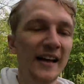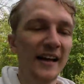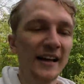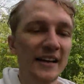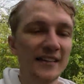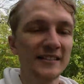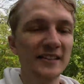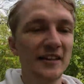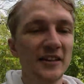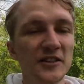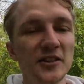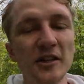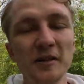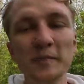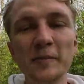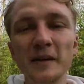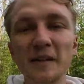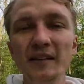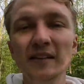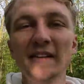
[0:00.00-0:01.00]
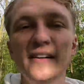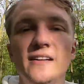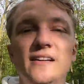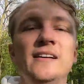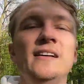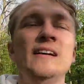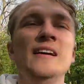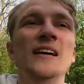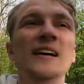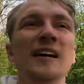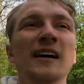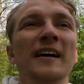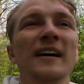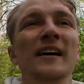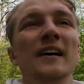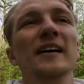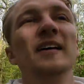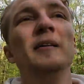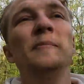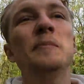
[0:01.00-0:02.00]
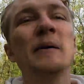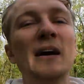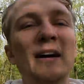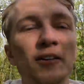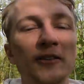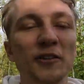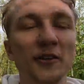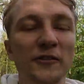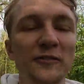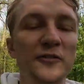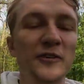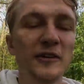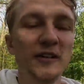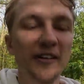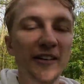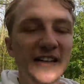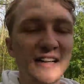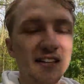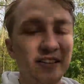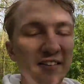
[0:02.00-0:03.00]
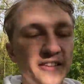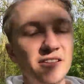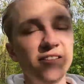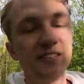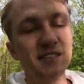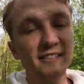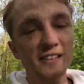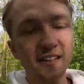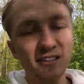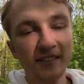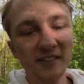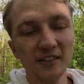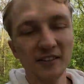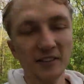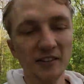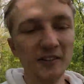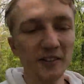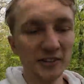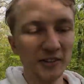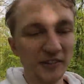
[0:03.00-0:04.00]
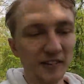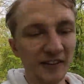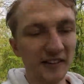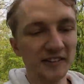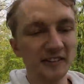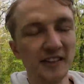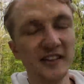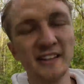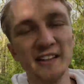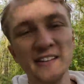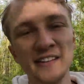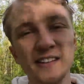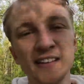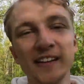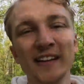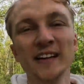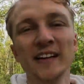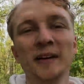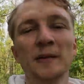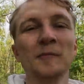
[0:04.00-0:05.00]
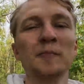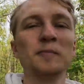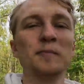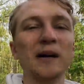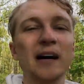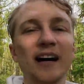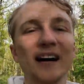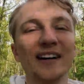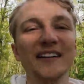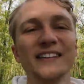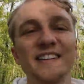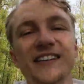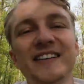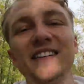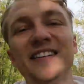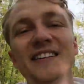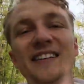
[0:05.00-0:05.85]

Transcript: has actually been part of yet another controversy. But